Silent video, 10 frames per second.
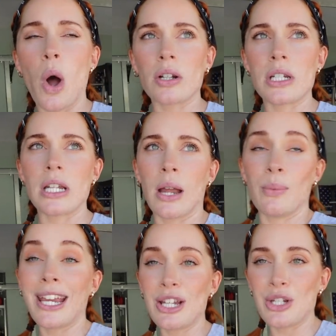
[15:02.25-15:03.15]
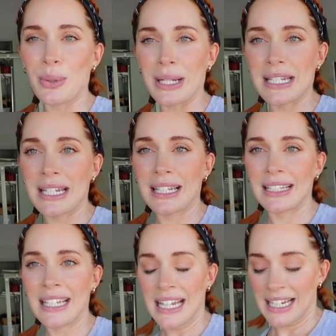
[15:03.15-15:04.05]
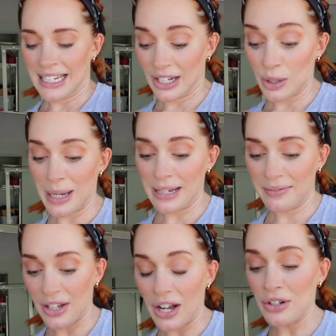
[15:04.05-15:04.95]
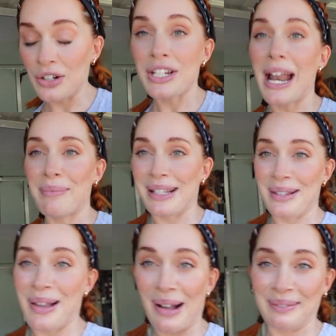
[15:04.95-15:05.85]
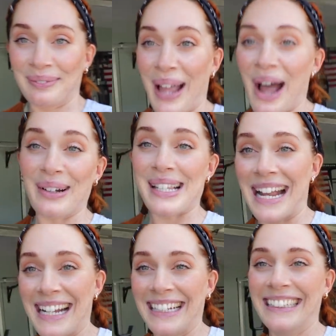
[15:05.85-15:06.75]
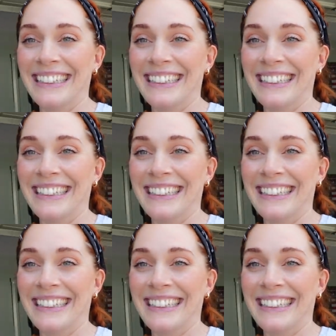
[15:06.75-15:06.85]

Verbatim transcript: walk today, we can do it. It'll be under 10 minutes long. How exciting.